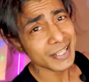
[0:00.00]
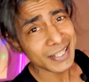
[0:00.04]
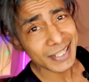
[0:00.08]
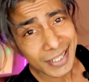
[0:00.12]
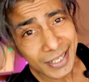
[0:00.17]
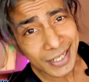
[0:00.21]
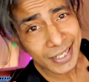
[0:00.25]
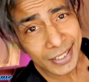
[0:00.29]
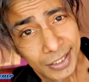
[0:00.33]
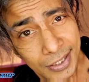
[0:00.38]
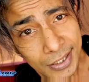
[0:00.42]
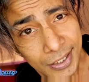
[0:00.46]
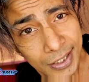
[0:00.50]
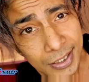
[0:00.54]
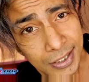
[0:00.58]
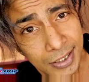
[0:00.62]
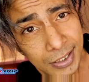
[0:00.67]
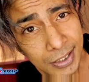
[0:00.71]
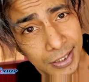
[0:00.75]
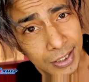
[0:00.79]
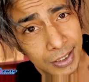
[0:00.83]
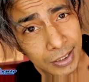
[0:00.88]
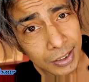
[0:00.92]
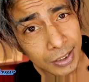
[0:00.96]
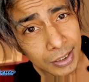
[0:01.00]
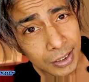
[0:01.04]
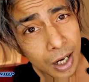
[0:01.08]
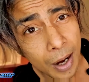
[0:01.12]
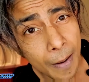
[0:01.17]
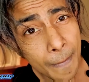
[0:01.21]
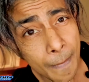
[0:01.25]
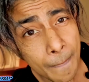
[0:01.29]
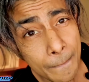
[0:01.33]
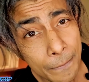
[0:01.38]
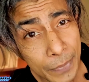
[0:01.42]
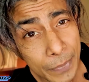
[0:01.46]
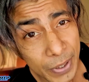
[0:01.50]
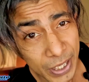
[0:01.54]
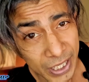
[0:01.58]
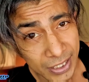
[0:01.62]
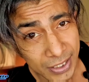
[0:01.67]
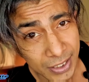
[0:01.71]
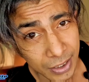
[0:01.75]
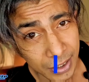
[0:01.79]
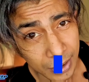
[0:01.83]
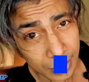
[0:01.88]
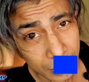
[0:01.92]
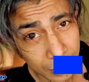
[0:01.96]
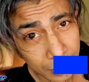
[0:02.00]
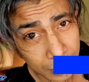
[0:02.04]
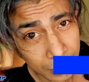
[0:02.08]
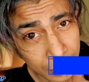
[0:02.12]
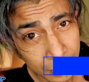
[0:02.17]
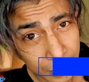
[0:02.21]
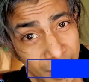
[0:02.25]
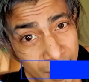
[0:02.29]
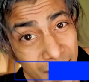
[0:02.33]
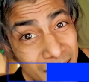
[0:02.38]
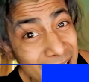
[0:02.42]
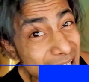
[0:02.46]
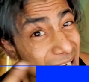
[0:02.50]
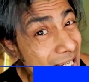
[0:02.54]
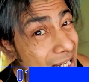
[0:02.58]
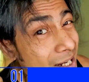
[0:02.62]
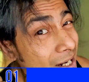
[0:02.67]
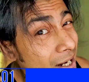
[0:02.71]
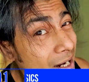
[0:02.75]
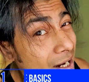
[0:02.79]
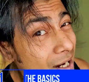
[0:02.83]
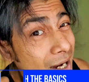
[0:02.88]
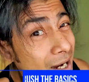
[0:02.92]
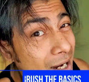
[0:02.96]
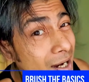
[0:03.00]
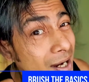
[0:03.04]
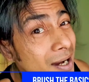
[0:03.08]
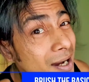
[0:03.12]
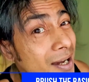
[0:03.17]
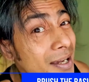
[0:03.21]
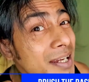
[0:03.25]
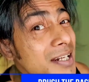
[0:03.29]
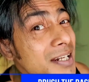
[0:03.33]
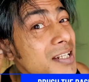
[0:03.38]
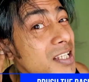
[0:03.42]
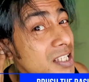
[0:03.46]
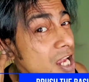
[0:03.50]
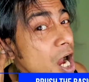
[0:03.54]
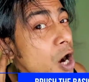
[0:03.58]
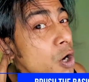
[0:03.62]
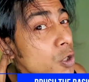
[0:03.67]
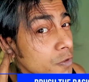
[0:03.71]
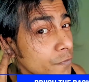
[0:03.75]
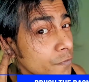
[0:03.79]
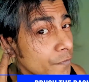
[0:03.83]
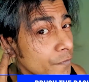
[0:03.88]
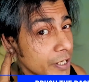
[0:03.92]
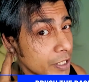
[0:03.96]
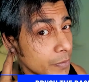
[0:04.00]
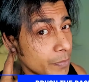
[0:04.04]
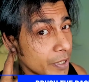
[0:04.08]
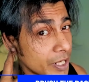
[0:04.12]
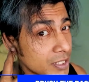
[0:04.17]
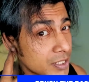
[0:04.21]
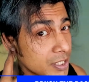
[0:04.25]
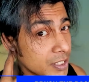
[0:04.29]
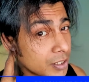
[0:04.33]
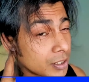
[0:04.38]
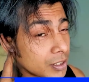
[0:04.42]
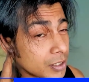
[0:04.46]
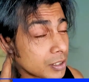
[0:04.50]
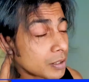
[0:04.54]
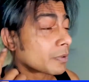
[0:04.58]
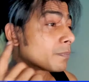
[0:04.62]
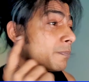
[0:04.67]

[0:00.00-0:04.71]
it is the basic. It sounds very basic, but